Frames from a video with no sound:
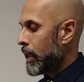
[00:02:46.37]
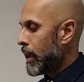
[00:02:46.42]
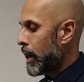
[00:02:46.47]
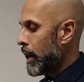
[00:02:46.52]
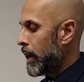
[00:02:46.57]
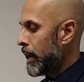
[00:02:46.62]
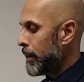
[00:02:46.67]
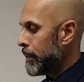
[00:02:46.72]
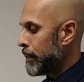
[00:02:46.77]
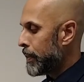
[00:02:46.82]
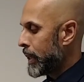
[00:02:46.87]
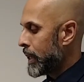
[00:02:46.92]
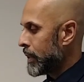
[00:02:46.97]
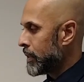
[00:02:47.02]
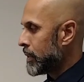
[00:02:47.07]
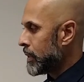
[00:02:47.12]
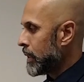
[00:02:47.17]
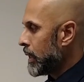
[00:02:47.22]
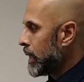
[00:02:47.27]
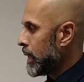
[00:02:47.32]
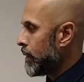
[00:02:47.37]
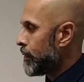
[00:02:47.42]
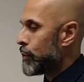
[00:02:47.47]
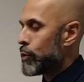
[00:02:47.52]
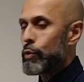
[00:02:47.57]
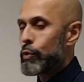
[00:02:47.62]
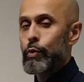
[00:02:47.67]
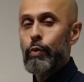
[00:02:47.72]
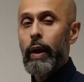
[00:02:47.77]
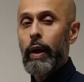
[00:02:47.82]
Because if
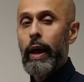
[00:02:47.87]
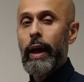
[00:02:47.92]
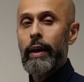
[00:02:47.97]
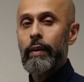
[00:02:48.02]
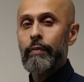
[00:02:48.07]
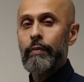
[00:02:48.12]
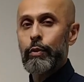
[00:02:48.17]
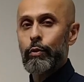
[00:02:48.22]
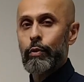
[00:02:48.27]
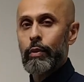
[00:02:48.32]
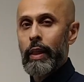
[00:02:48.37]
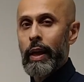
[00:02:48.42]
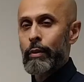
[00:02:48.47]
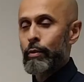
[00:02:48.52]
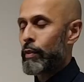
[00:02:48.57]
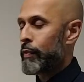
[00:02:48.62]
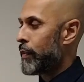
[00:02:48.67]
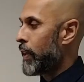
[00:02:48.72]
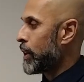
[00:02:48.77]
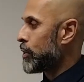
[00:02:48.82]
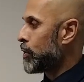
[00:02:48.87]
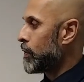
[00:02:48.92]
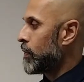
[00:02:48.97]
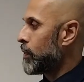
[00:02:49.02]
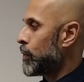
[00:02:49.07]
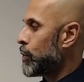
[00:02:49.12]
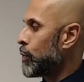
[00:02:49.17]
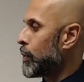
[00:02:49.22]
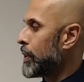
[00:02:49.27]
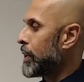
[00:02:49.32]
you have your lateral flexion
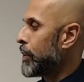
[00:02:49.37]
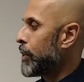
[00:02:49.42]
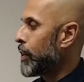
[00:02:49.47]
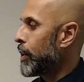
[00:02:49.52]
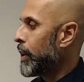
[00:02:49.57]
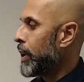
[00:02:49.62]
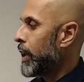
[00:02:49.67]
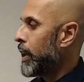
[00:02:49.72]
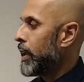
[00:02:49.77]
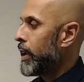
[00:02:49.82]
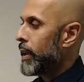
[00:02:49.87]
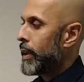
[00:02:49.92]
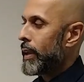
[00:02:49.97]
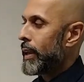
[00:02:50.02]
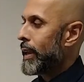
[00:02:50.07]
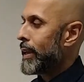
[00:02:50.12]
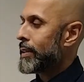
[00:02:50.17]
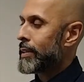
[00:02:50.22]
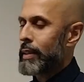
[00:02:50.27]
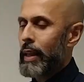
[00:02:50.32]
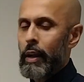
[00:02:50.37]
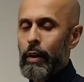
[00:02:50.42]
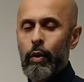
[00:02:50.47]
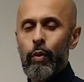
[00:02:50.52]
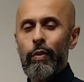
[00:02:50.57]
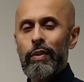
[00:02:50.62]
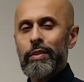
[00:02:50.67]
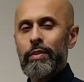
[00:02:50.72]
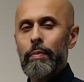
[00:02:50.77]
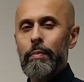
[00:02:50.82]
view here, it's not
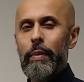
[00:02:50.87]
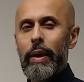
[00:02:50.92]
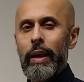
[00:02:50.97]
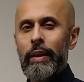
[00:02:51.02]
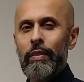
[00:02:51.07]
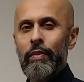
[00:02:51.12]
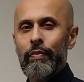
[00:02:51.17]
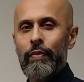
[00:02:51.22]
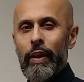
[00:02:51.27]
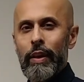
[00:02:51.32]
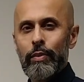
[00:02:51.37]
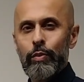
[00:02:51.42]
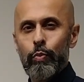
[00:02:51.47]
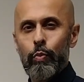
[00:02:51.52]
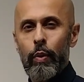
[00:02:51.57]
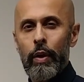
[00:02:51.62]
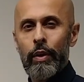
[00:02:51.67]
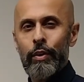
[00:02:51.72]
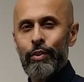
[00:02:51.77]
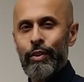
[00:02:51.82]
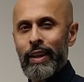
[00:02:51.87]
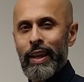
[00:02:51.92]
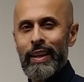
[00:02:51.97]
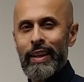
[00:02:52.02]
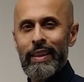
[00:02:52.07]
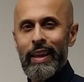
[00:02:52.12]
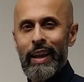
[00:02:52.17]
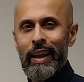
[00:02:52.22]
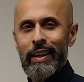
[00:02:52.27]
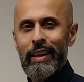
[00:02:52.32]
going to manifest where you're
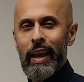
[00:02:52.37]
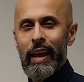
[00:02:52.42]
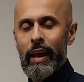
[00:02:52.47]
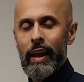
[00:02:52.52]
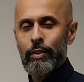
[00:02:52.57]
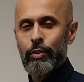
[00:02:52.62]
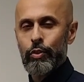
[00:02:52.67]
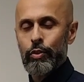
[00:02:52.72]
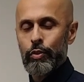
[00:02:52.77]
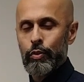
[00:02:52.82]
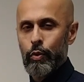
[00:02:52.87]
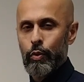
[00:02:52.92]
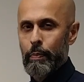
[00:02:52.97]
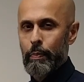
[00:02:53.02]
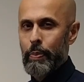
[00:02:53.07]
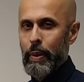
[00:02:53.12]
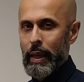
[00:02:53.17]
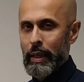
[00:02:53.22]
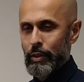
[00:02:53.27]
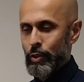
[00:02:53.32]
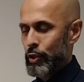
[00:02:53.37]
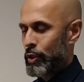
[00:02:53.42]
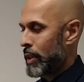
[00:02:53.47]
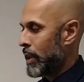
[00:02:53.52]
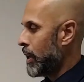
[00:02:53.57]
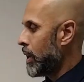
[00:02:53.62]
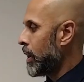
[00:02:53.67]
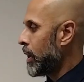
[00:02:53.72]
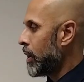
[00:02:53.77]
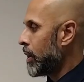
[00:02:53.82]
getting that catch or
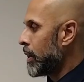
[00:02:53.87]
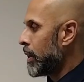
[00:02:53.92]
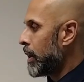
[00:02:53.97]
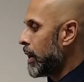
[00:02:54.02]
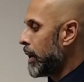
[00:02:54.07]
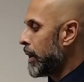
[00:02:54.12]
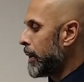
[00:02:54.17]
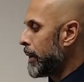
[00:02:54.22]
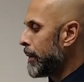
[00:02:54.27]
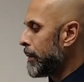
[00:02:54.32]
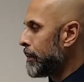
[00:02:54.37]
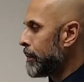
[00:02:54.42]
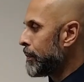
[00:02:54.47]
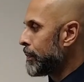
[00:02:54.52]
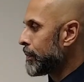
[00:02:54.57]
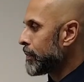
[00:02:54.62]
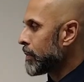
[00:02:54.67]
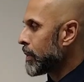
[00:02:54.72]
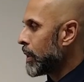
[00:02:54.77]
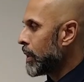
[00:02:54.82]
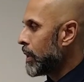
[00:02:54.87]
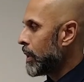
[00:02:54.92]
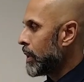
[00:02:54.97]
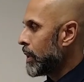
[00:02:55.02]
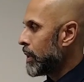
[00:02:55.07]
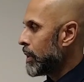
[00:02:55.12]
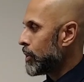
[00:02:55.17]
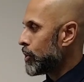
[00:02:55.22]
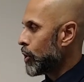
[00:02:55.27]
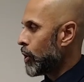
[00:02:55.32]
pinch.
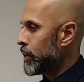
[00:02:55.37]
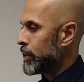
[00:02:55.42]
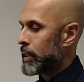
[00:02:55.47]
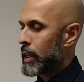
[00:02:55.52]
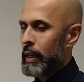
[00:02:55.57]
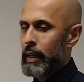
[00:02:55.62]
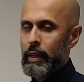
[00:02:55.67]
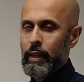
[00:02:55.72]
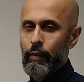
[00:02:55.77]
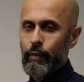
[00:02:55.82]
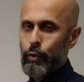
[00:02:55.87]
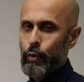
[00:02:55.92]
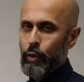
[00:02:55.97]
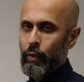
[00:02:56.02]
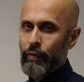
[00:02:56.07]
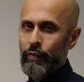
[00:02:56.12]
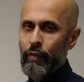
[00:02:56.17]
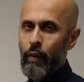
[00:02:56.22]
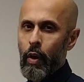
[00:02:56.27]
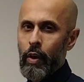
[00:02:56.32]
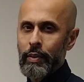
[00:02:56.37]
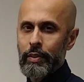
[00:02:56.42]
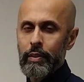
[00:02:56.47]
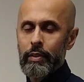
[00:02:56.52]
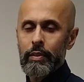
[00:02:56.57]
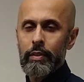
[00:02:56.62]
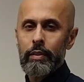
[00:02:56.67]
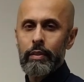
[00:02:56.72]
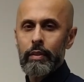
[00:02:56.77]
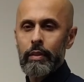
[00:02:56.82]
So it's going to give you a
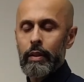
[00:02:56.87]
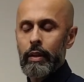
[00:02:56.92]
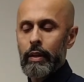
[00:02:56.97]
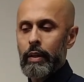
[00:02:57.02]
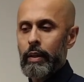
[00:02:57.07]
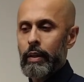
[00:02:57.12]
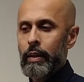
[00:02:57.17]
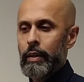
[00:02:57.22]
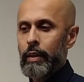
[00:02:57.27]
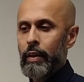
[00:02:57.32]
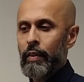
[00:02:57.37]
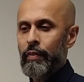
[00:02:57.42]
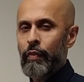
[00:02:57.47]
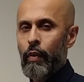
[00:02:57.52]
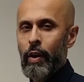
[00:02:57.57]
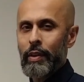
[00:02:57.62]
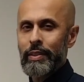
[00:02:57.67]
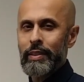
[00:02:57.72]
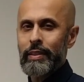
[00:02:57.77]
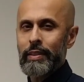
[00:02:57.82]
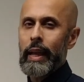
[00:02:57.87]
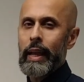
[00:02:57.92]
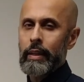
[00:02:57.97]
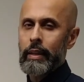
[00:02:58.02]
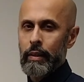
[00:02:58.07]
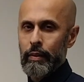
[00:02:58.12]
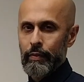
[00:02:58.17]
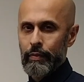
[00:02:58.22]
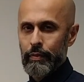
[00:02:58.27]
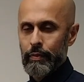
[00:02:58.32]
false
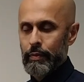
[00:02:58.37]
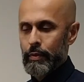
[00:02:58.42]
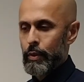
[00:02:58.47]
negative.